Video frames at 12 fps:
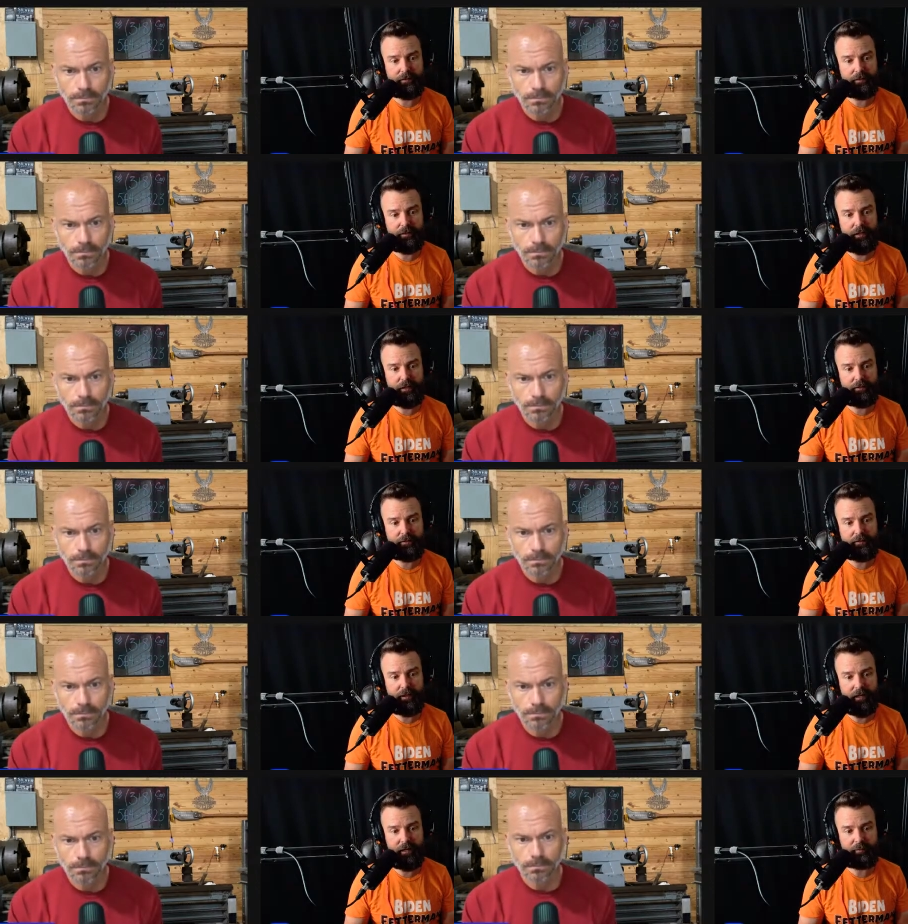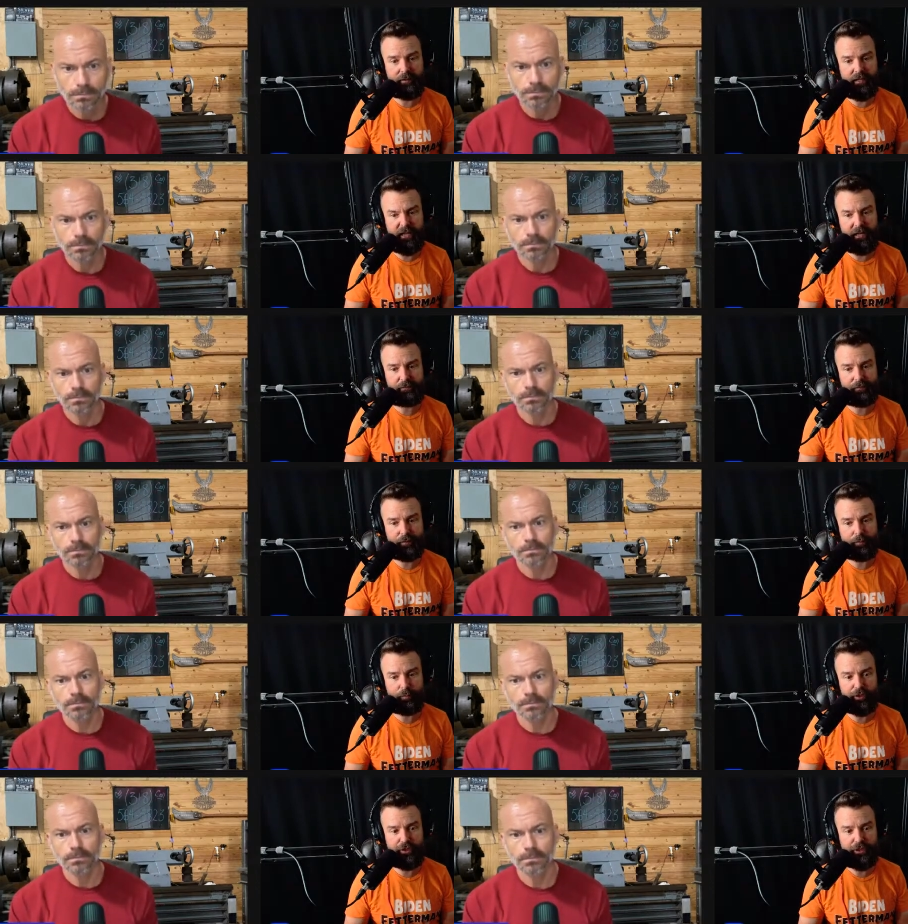Speaker 1: take the time and the effort
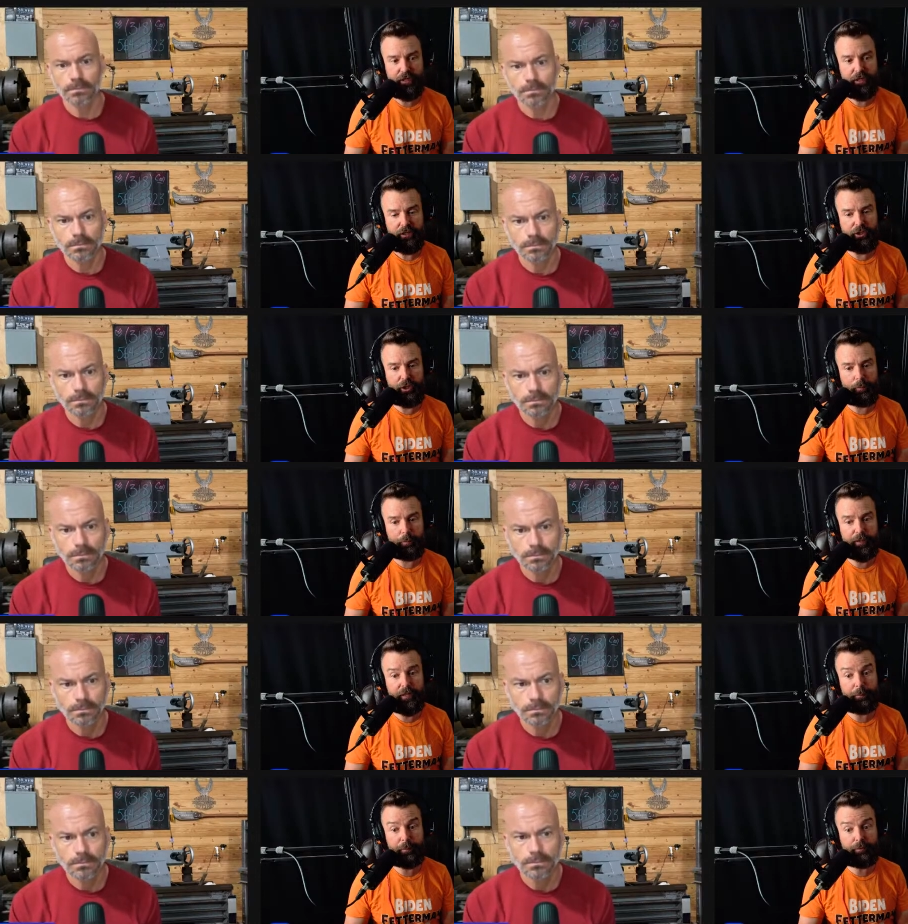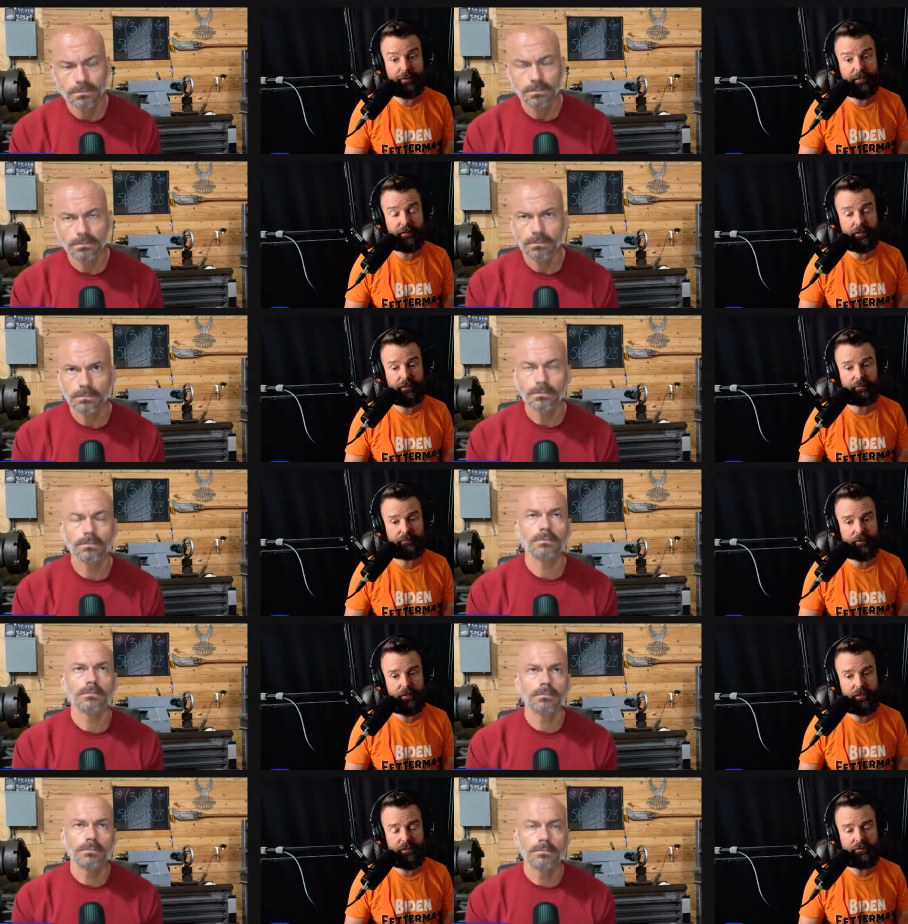which you know people that live
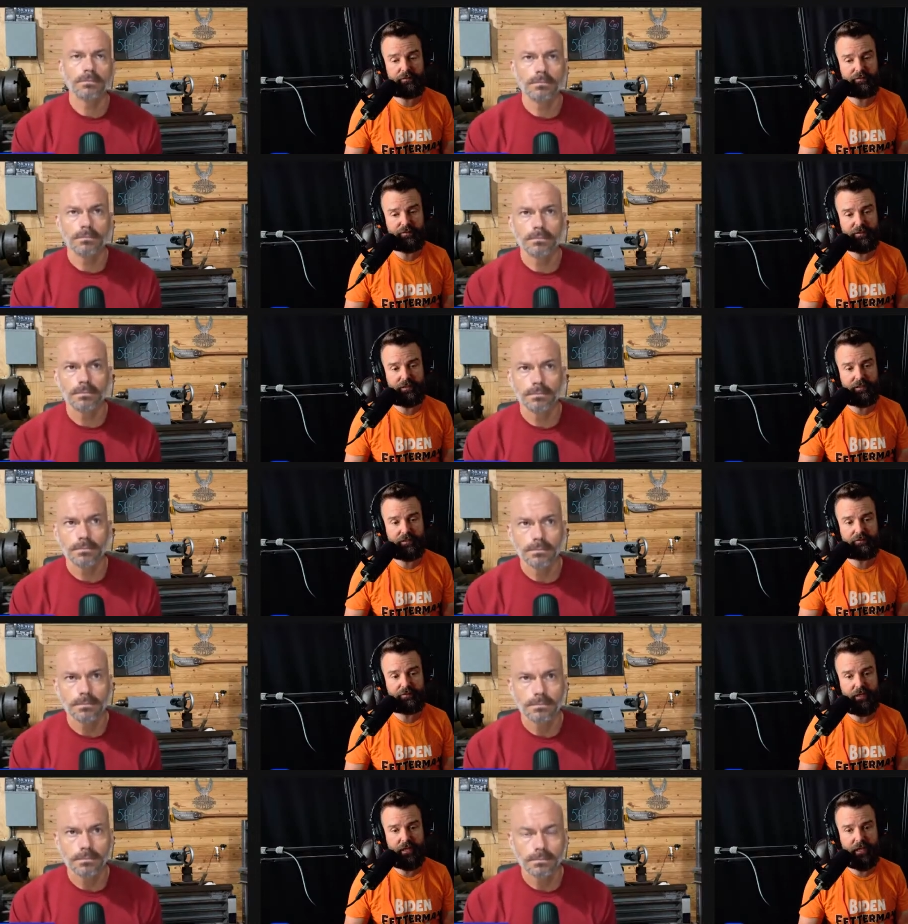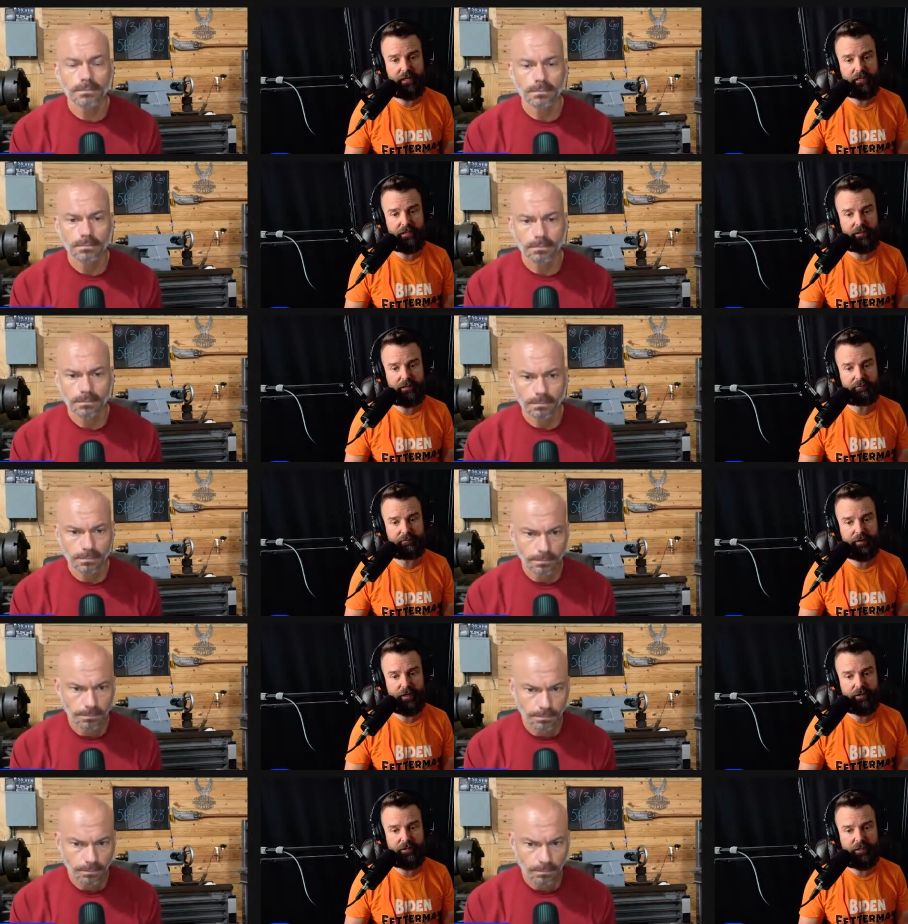in cities and in
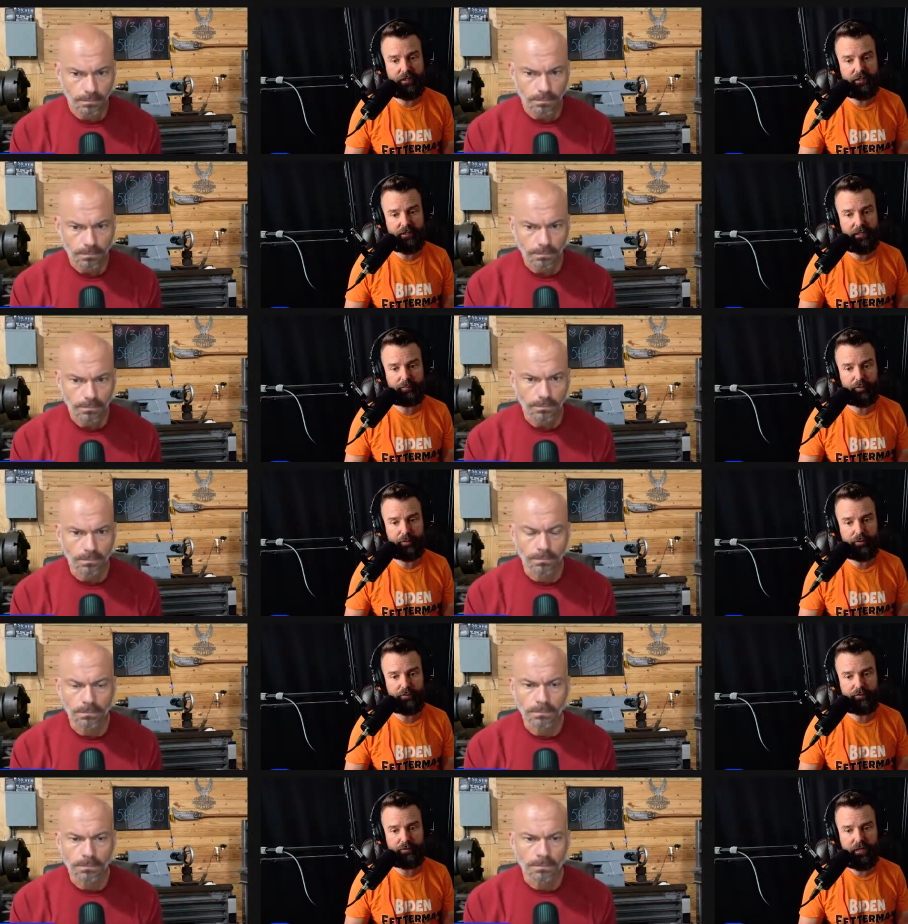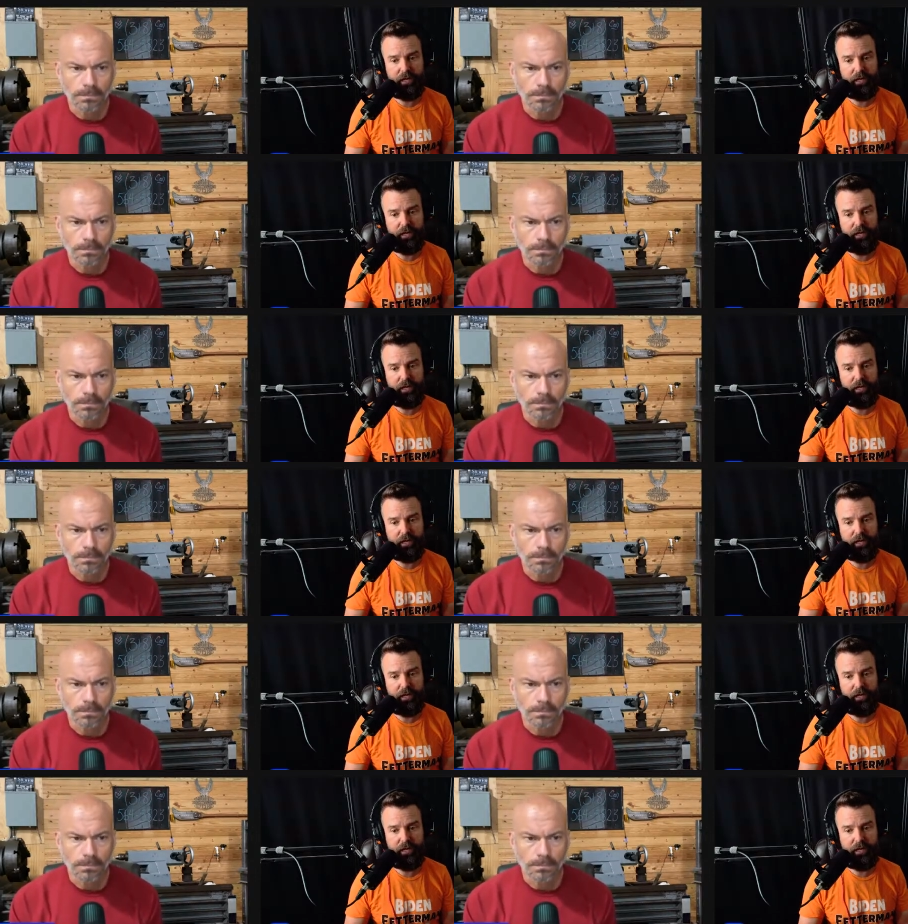very tight neighborhoods